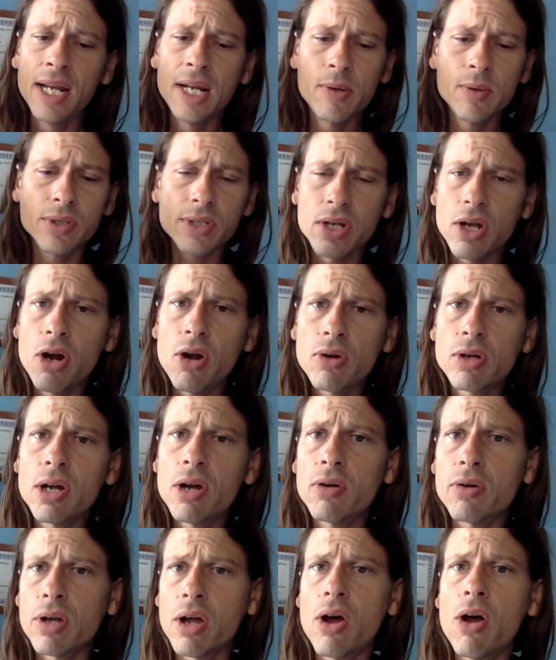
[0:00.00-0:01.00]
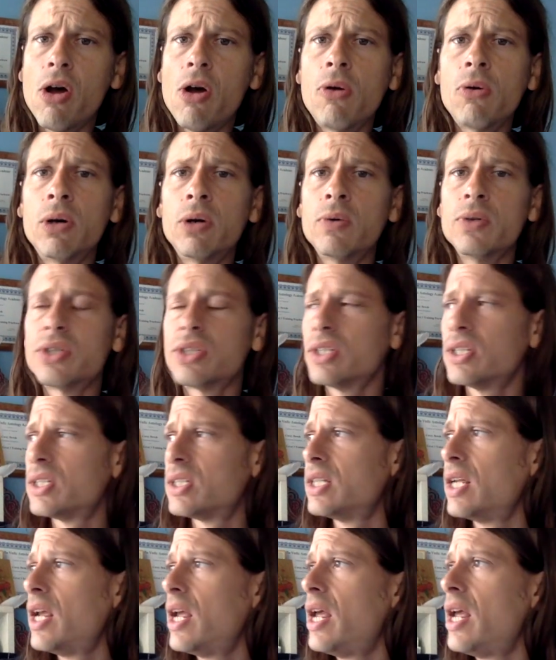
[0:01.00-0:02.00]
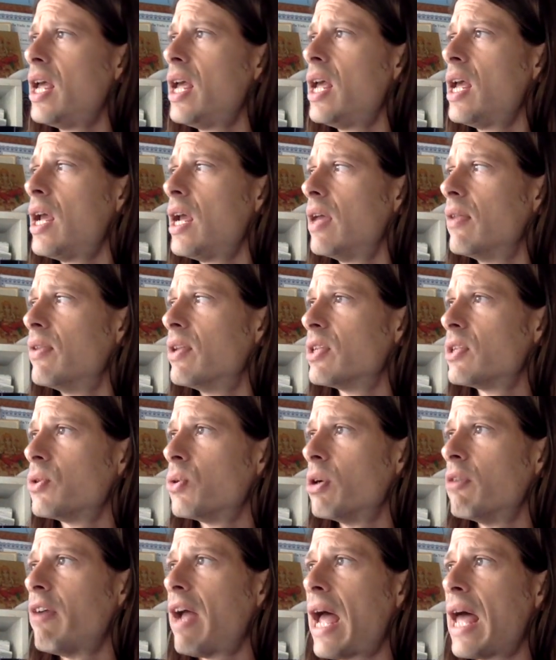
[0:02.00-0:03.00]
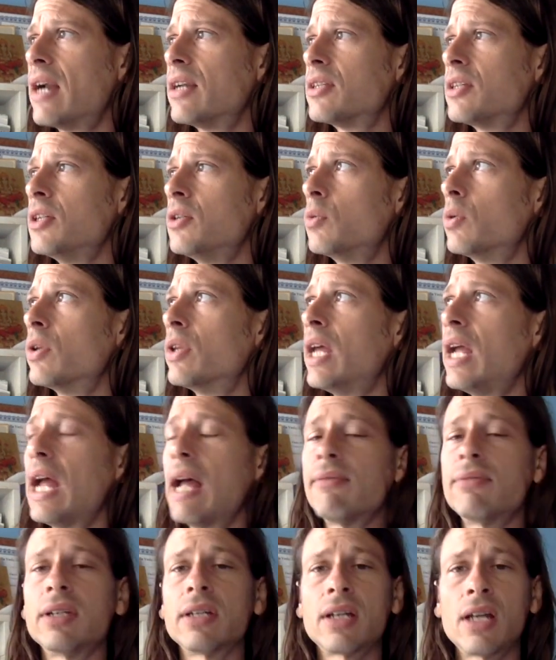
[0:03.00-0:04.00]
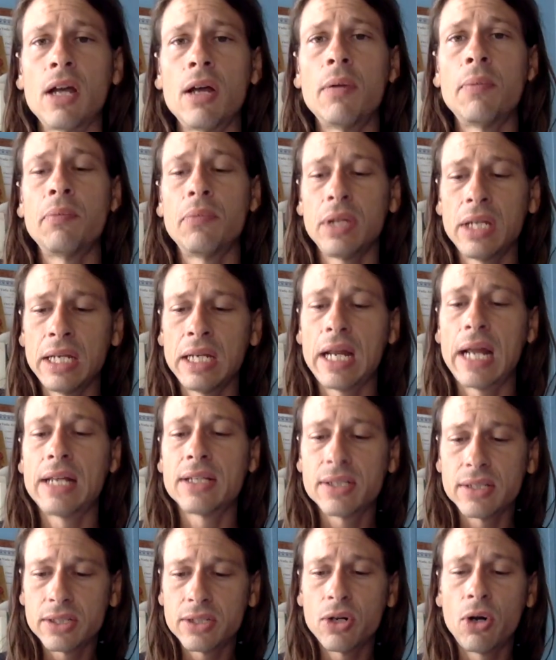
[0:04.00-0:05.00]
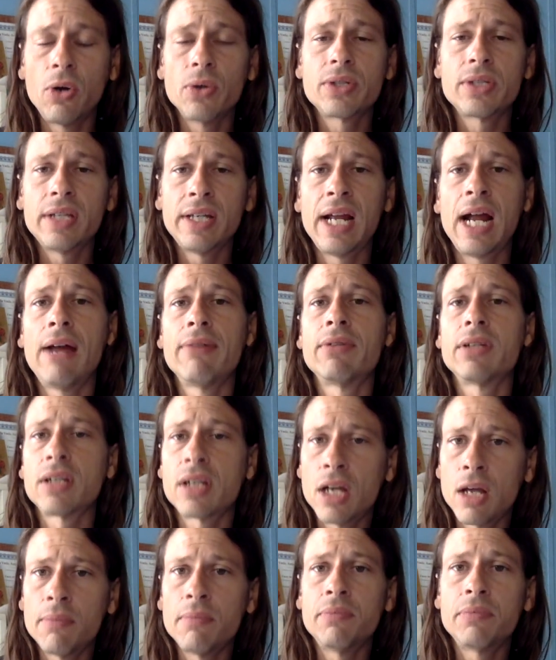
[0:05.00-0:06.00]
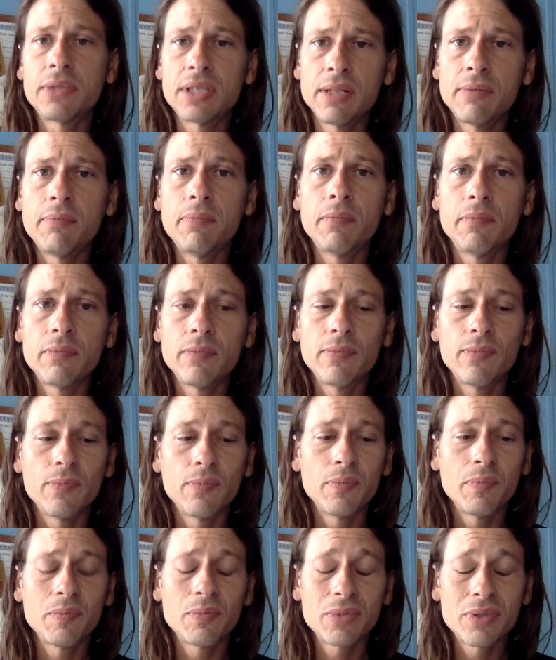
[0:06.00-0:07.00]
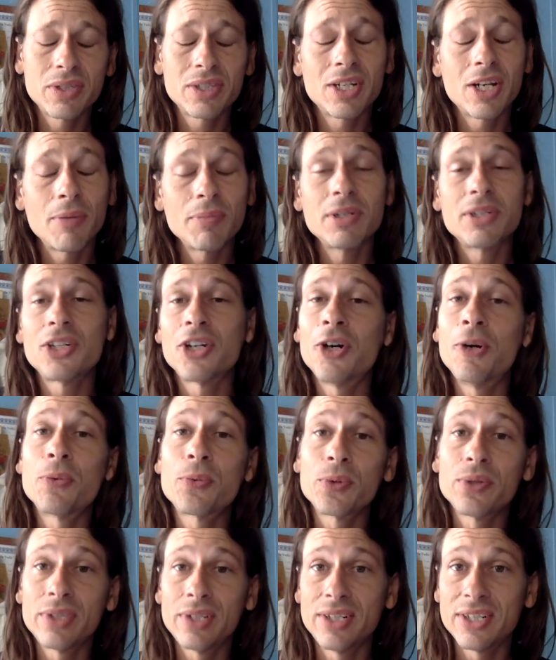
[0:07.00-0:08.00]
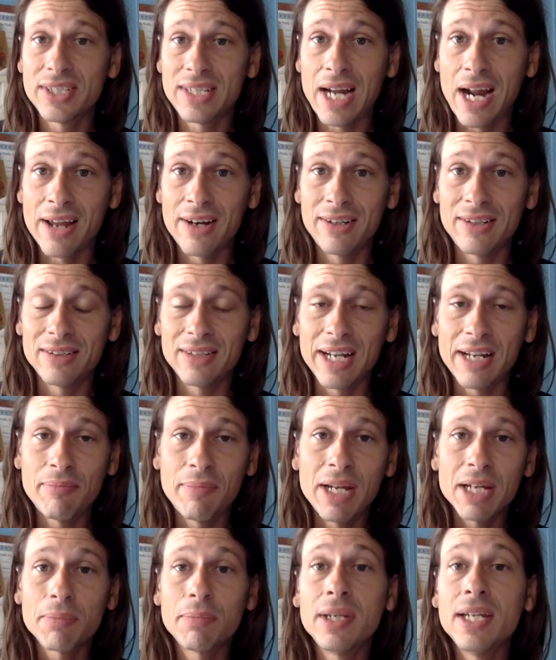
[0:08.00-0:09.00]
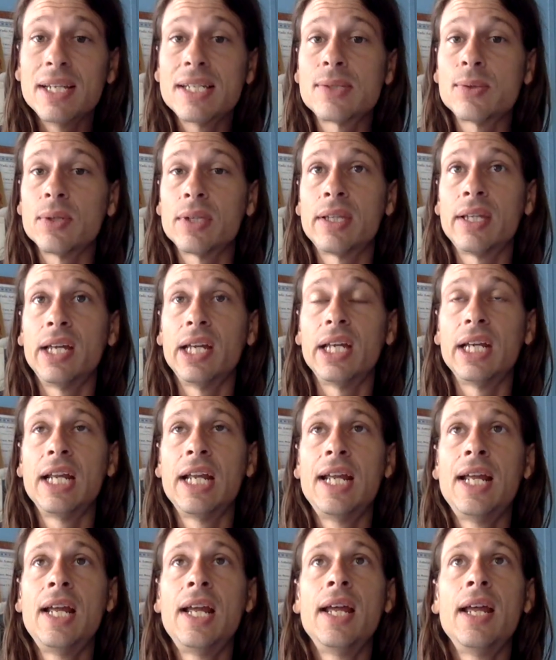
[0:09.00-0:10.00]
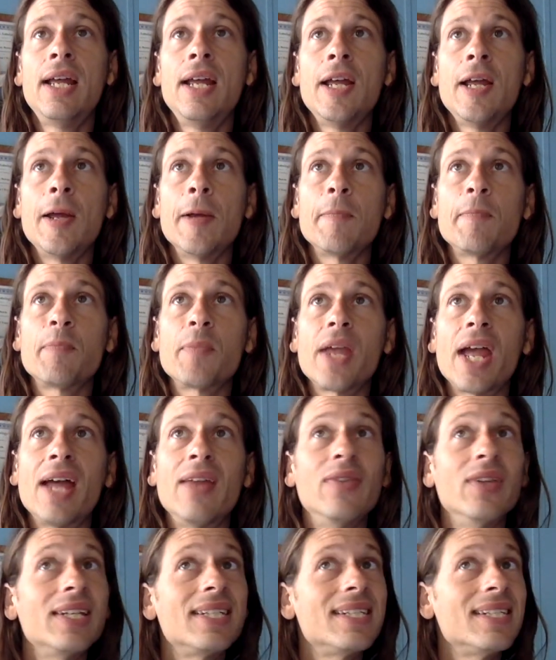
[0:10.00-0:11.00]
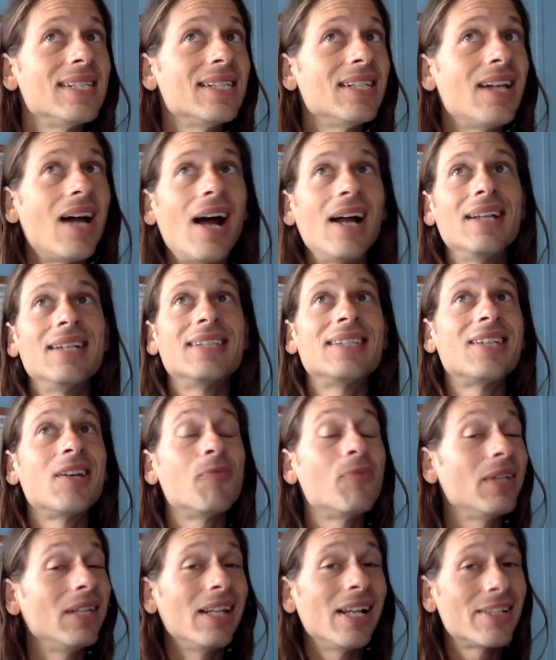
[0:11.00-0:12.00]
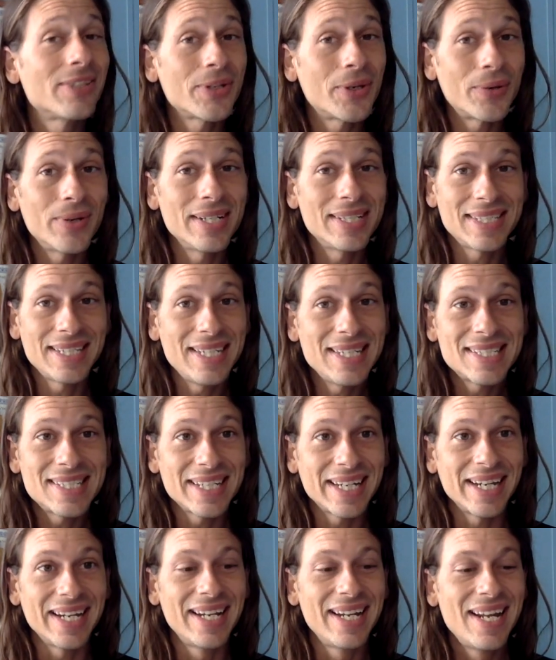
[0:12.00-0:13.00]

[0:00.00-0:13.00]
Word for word: it was go go go, or it was just this sort of attitude where they have to come as adults, they have to come to come to terms with their Saturn and make peace with it. And this is not something that's always easy.